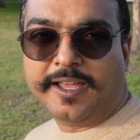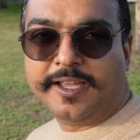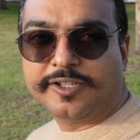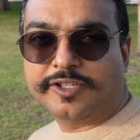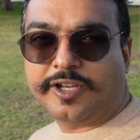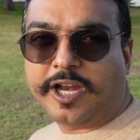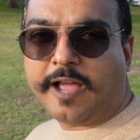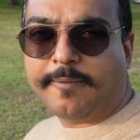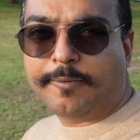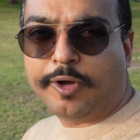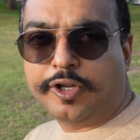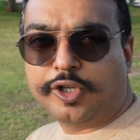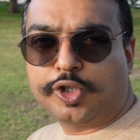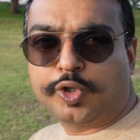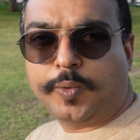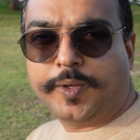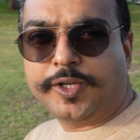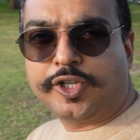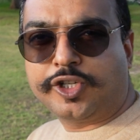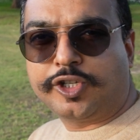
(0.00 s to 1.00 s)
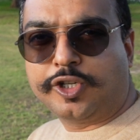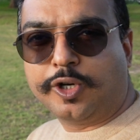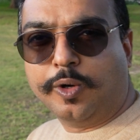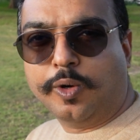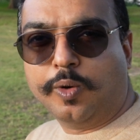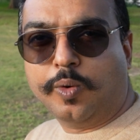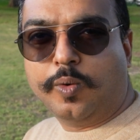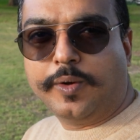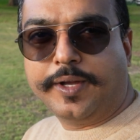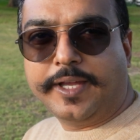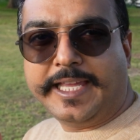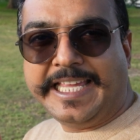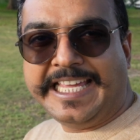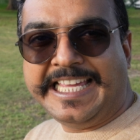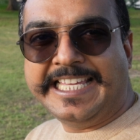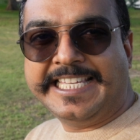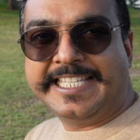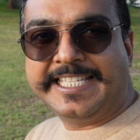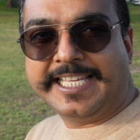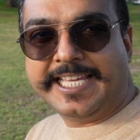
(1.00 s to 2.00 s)
So now I'm going to switch to
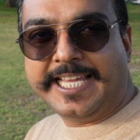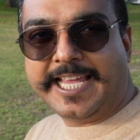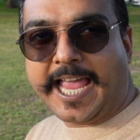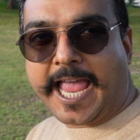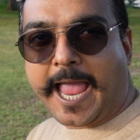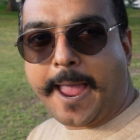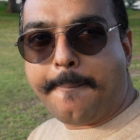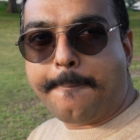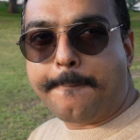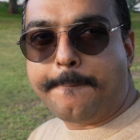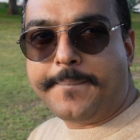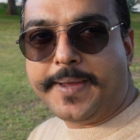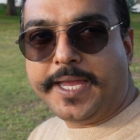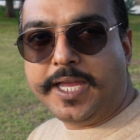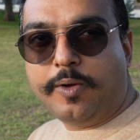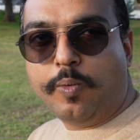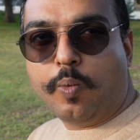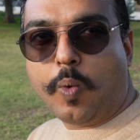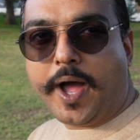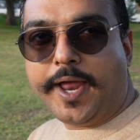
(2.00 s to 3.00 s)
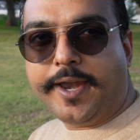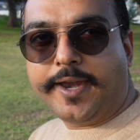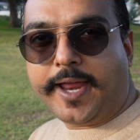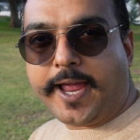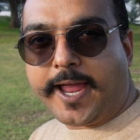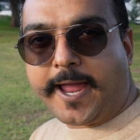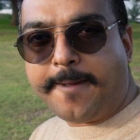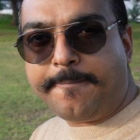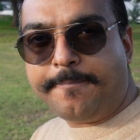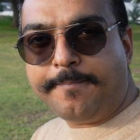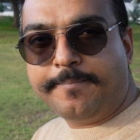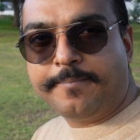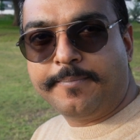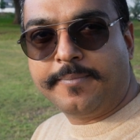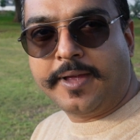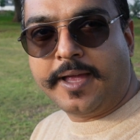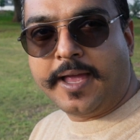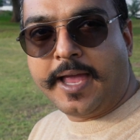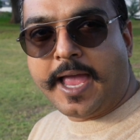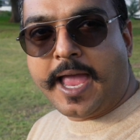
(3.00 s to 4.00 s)
ECMB1m,
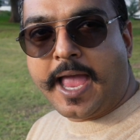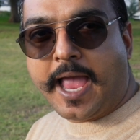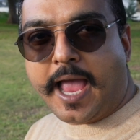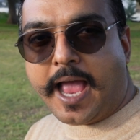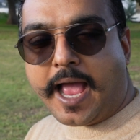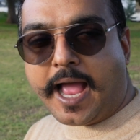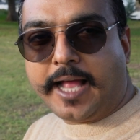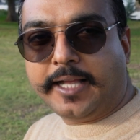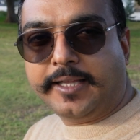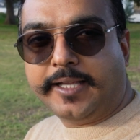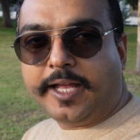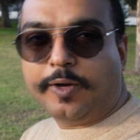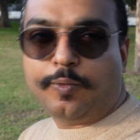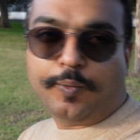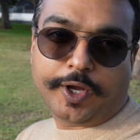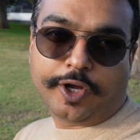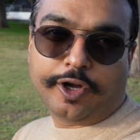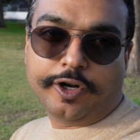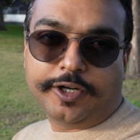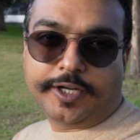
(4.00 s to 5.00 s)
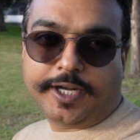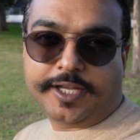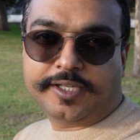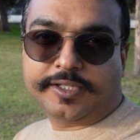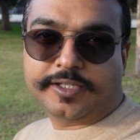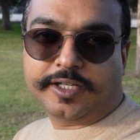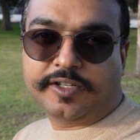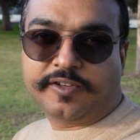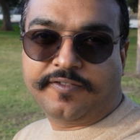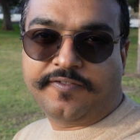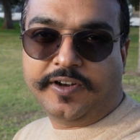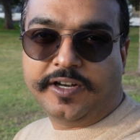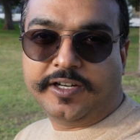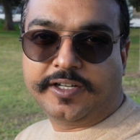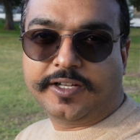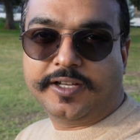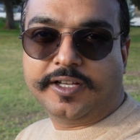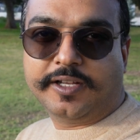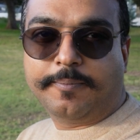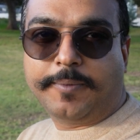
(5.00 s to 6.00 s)
and then we're going to test its
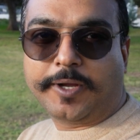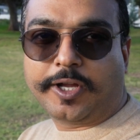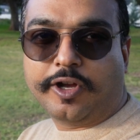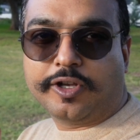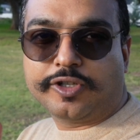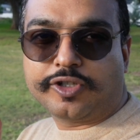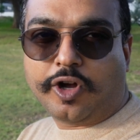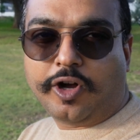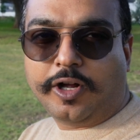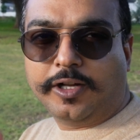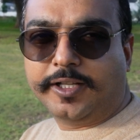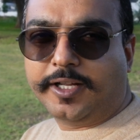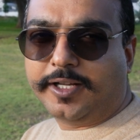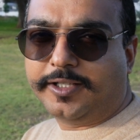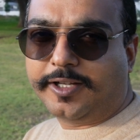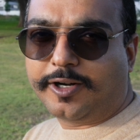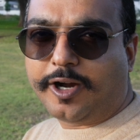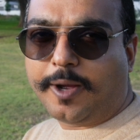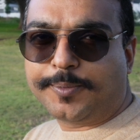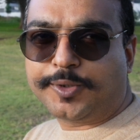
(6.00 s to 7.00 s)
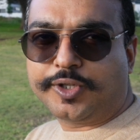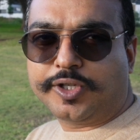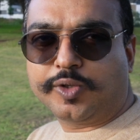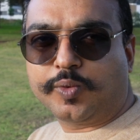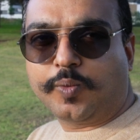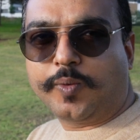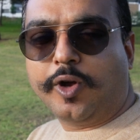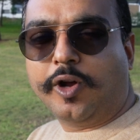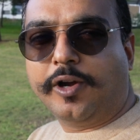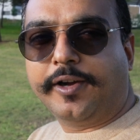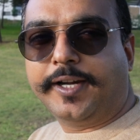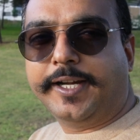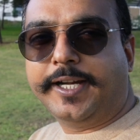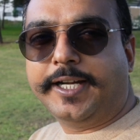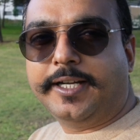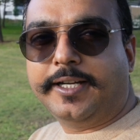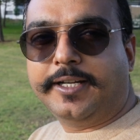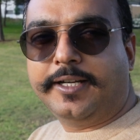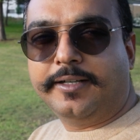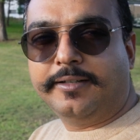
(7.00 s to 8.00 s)
filter, because all the other options we already
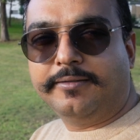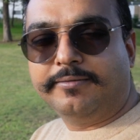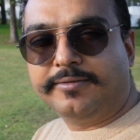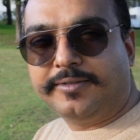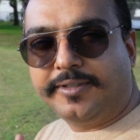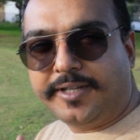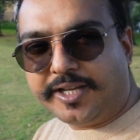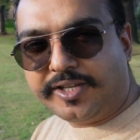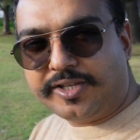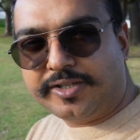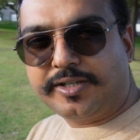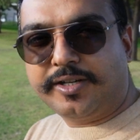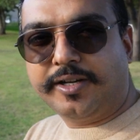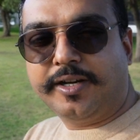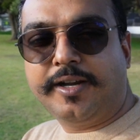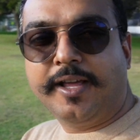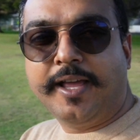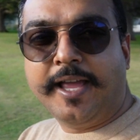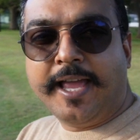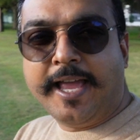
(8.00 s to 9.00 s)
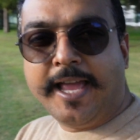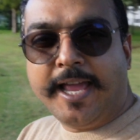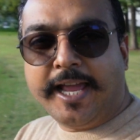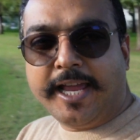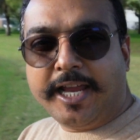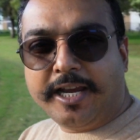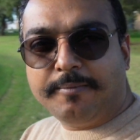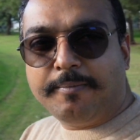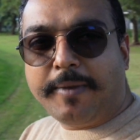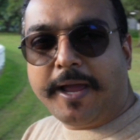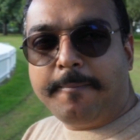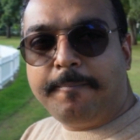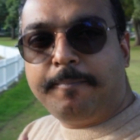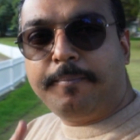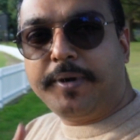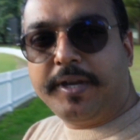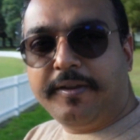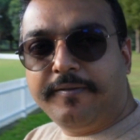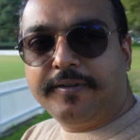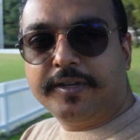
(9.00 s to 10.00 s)
tested in my
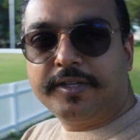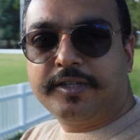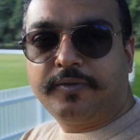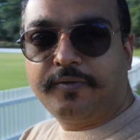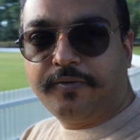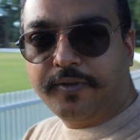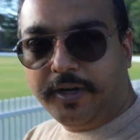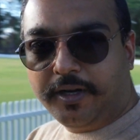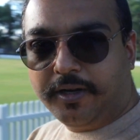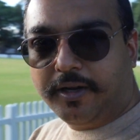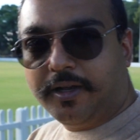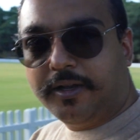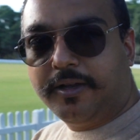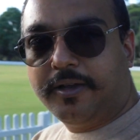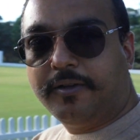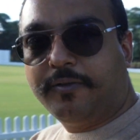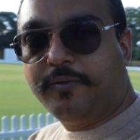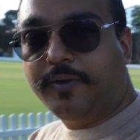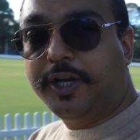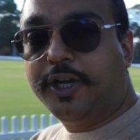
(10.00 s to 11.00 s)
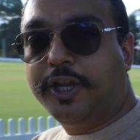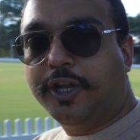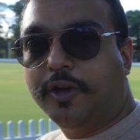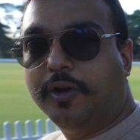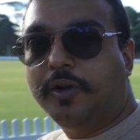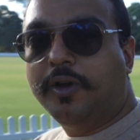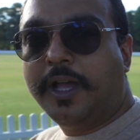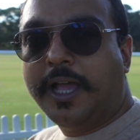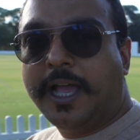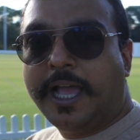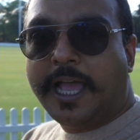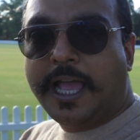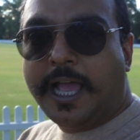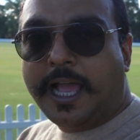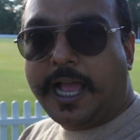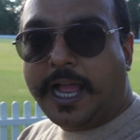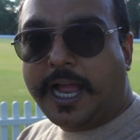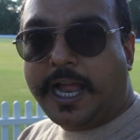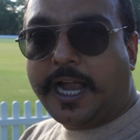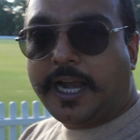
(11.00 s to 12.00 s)
previous video,
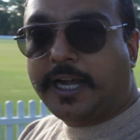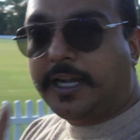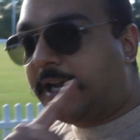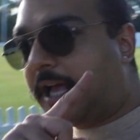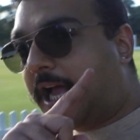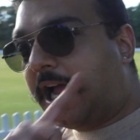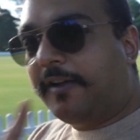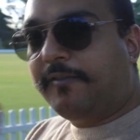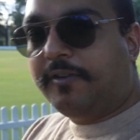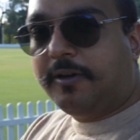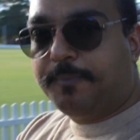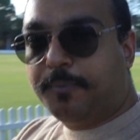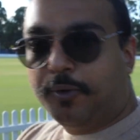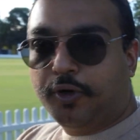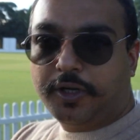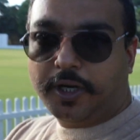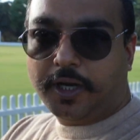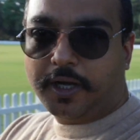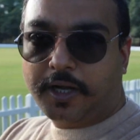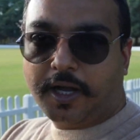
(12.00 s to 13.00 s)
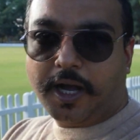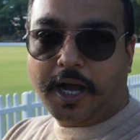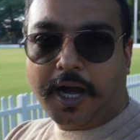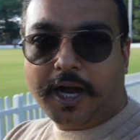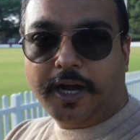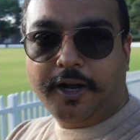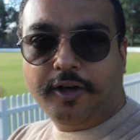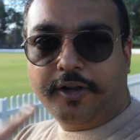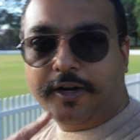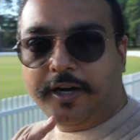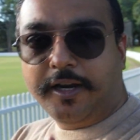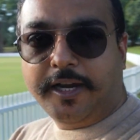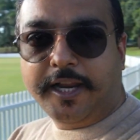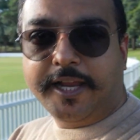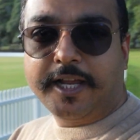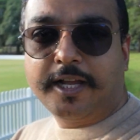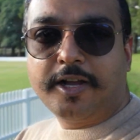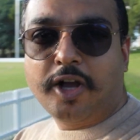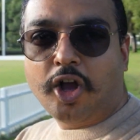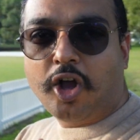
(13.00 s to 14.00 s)
and I will put a card or a
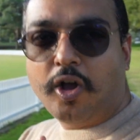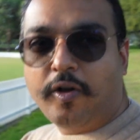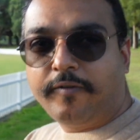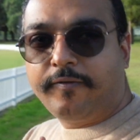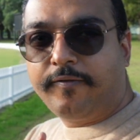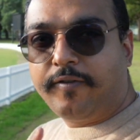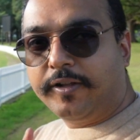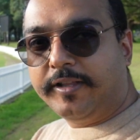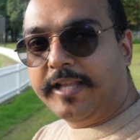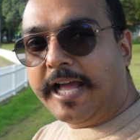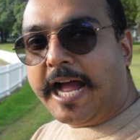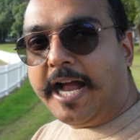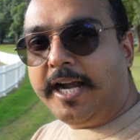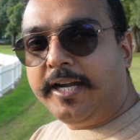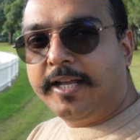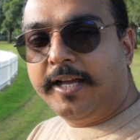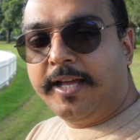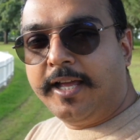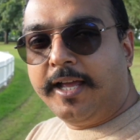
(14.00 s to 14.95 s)
link for that,